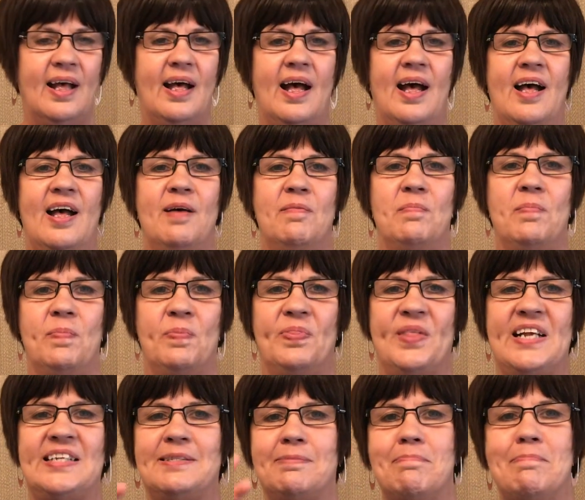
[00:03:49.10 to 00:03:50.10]

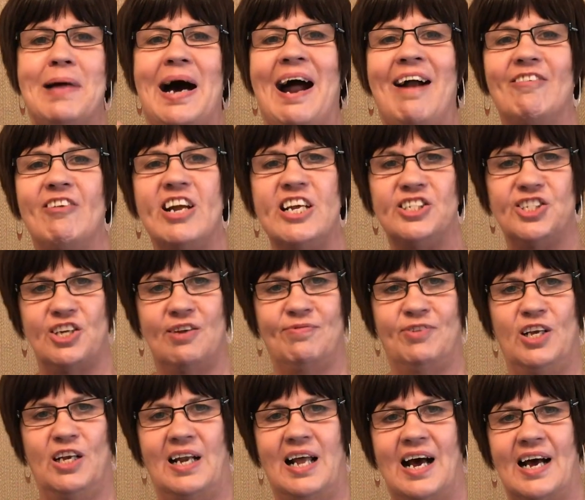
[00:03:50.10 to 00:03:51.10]
this marriage,
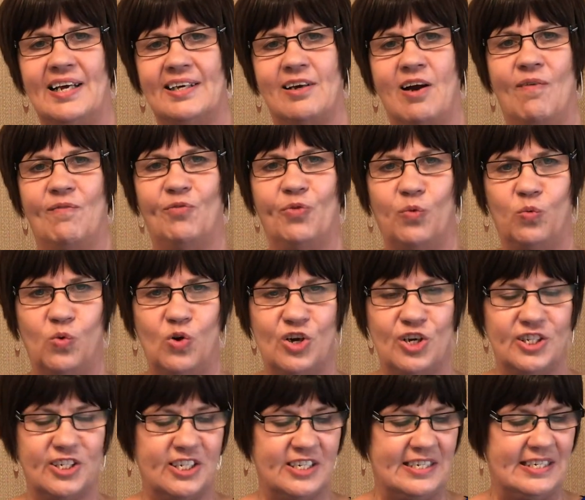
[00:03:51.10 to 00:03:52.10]
if you like, of the
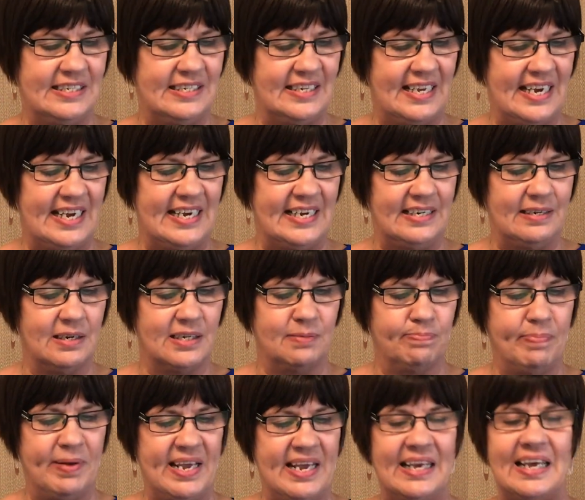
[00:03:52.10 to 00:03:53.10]
word and deed as
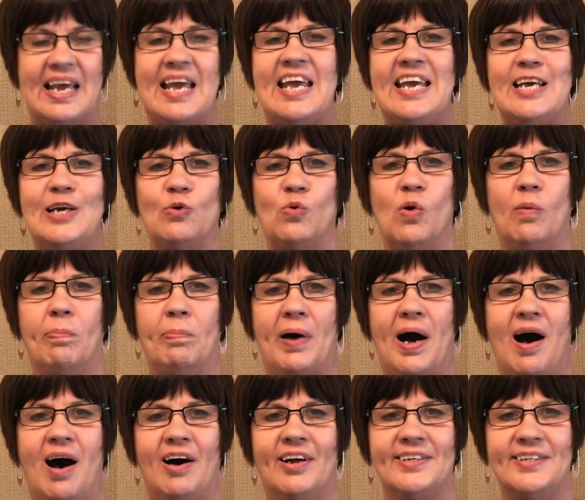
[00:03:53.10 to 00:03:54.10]
being equal
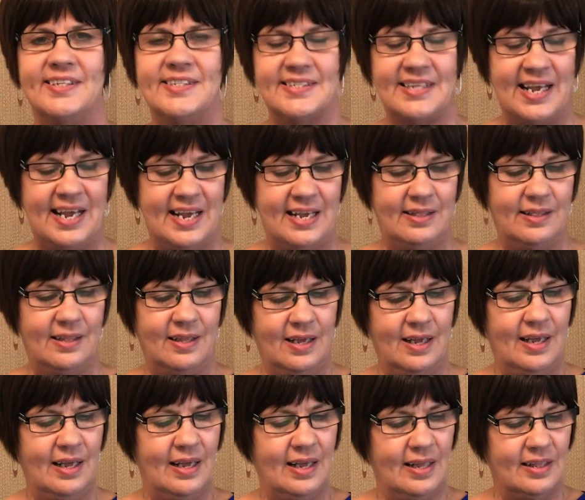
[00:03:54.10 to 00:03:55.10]
partners in
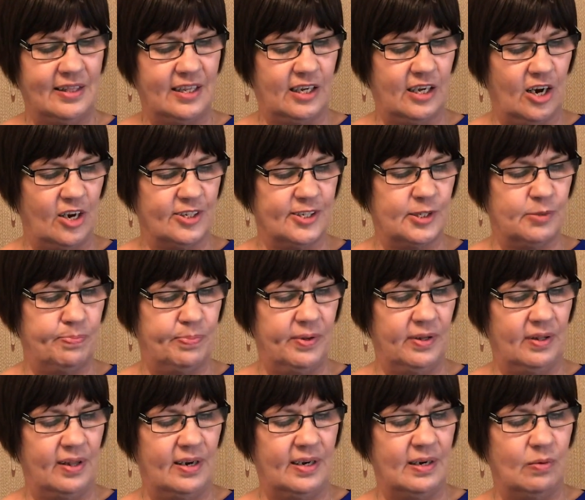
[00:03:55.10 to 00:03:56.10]
the
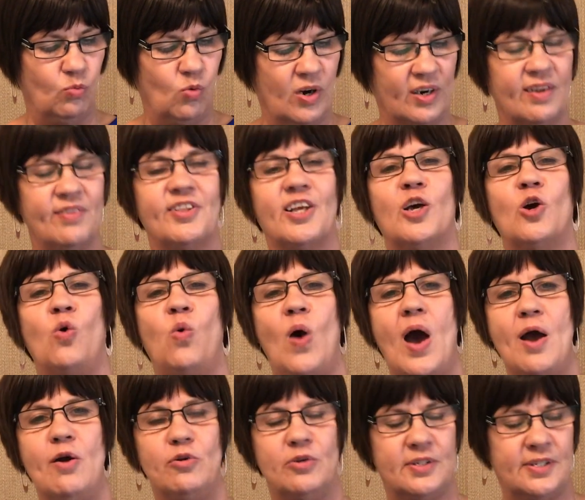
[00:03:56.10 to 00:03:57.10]
gospel. And one of the
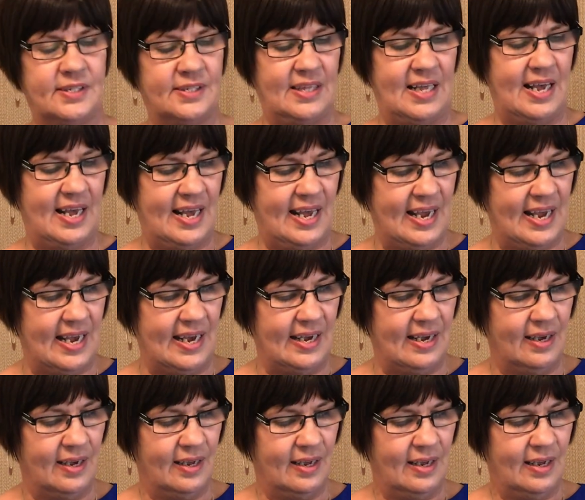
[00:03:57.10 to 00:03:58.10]
quotes that
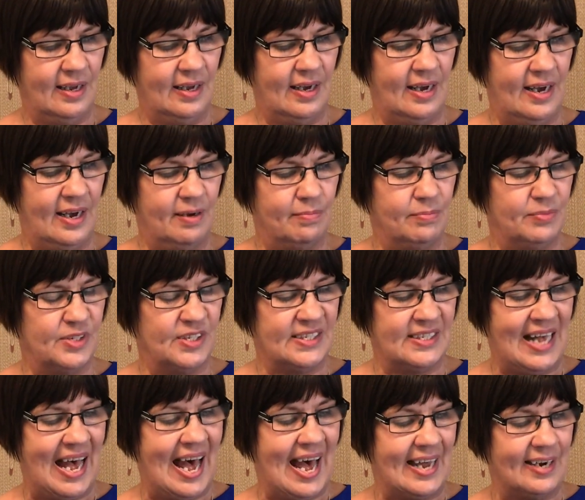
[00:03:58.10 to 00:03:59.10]
he
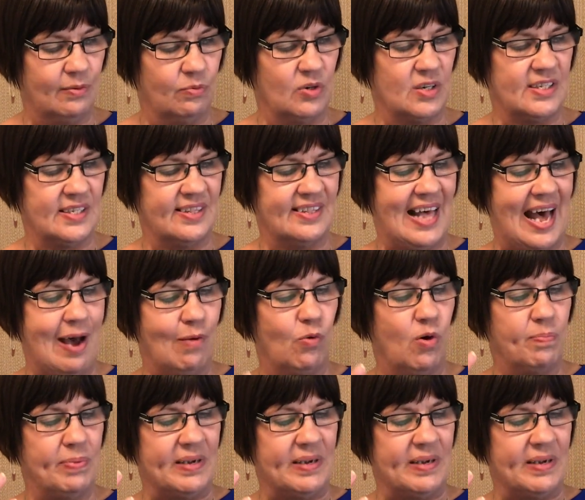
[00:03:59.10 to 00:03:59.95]
said was, "There will